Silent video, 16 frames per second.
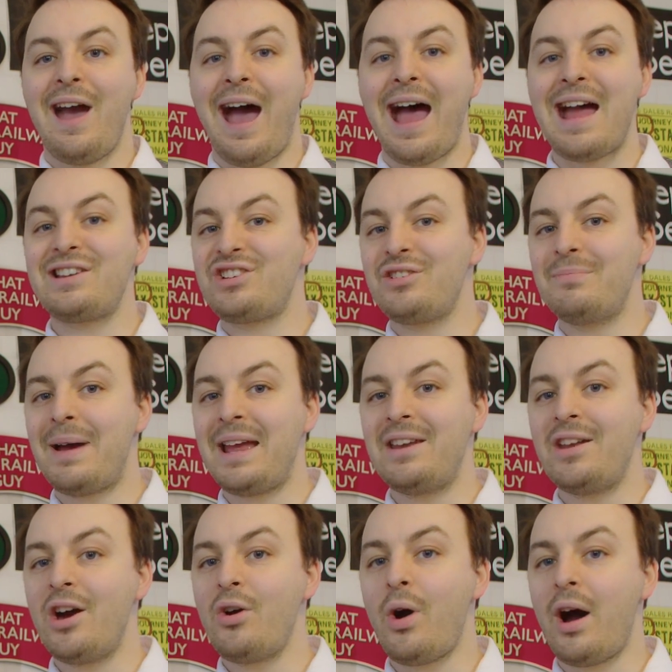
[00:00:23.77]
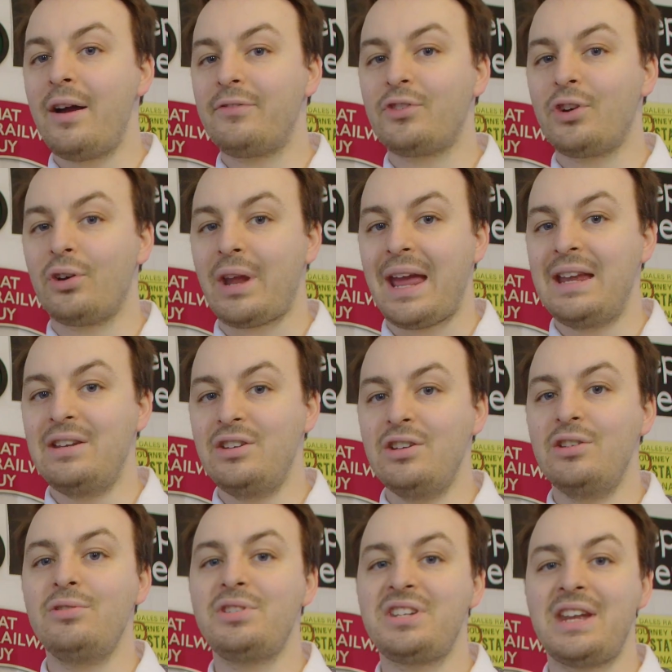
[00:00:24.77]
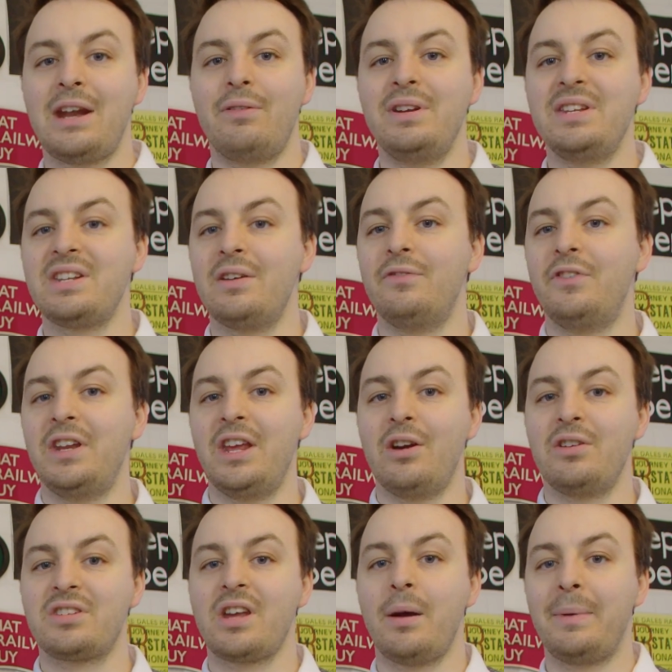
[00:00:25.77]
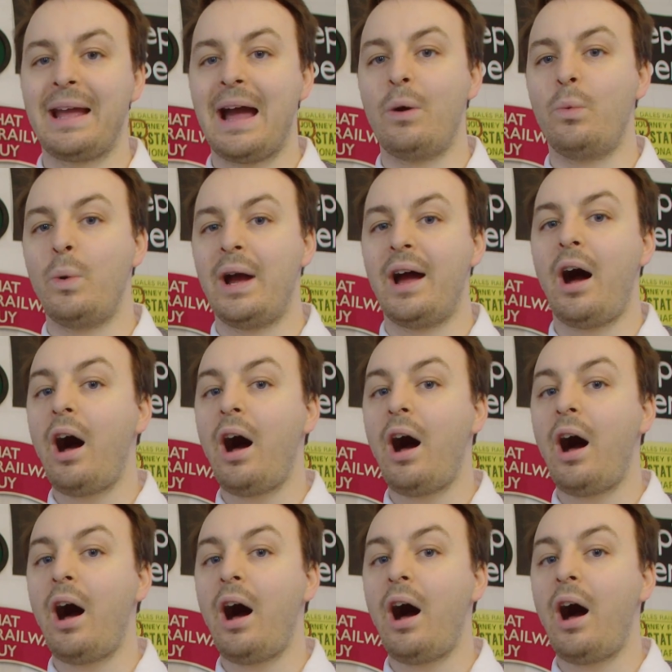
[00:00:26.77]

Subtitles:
As you may know, I've got a new series of videos coming out where